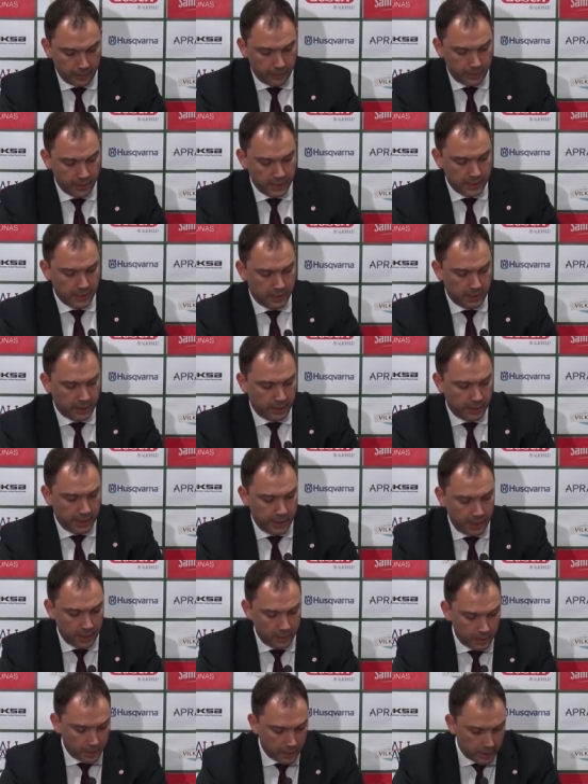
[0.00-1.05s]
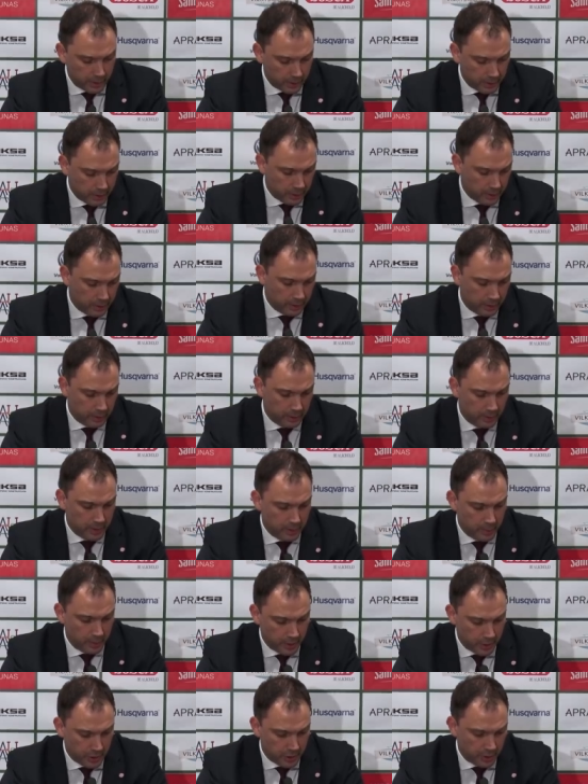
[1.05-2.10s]
physical game, and
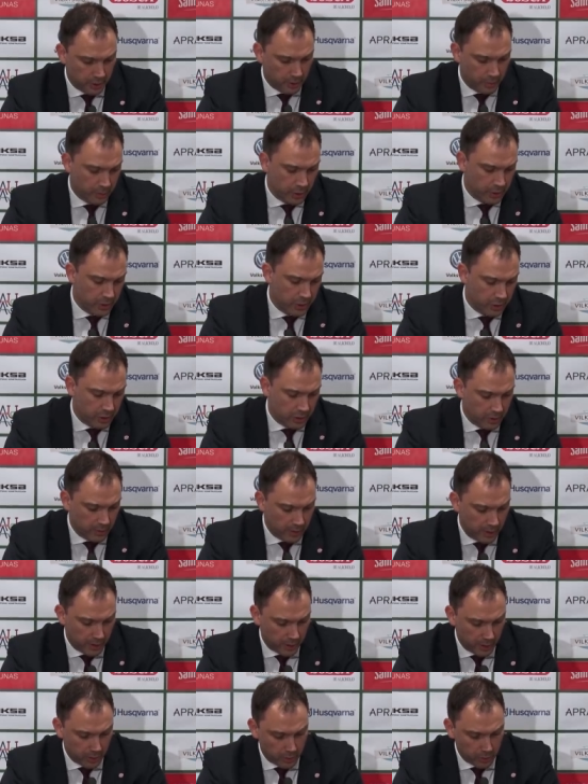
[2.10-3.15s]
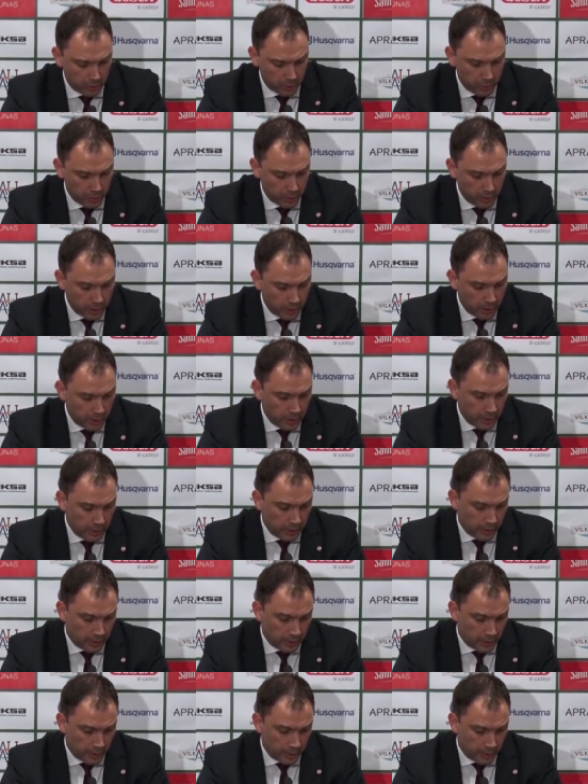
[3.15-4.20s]
especially on position 1 and 2,
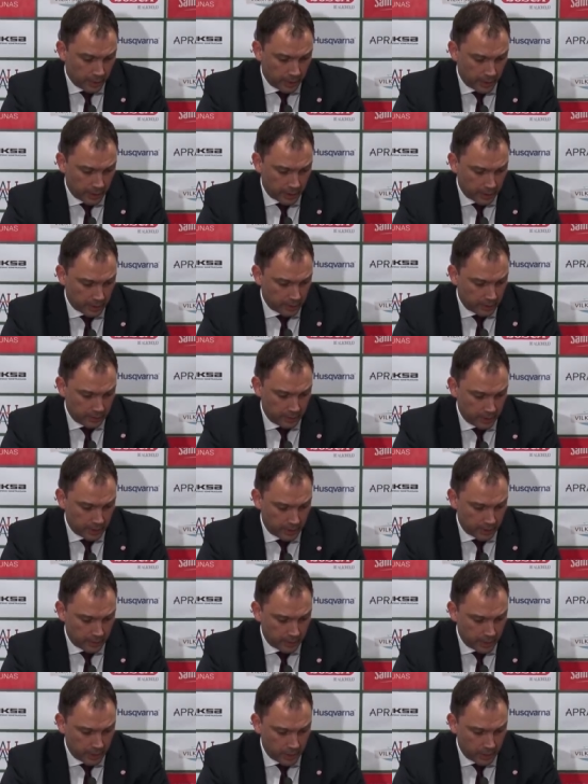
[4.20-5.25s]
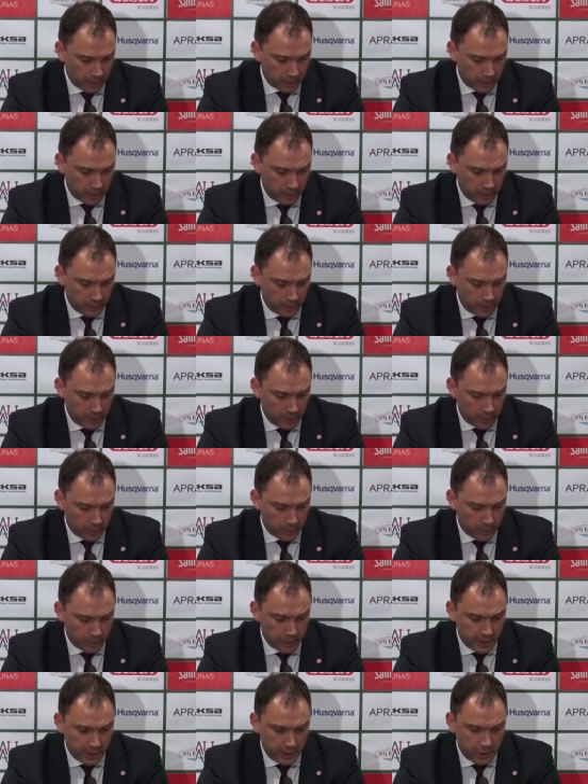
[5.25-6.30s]
we are without
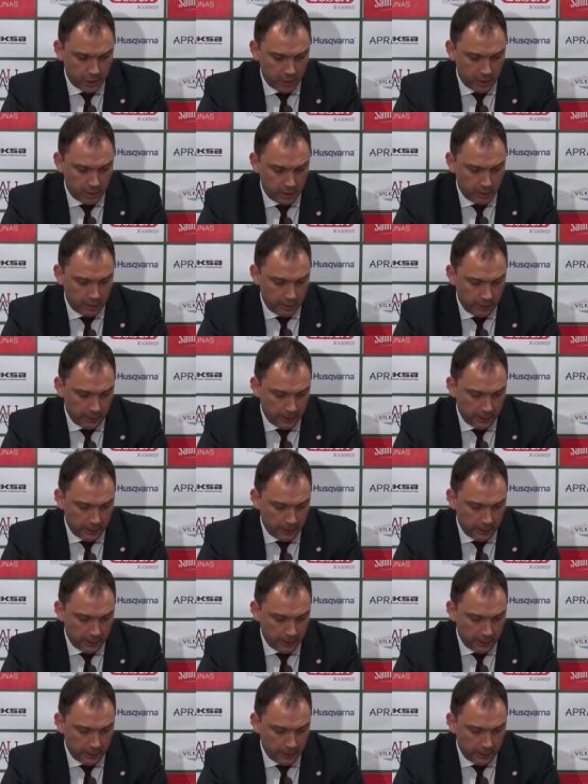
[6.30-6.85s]
rotation.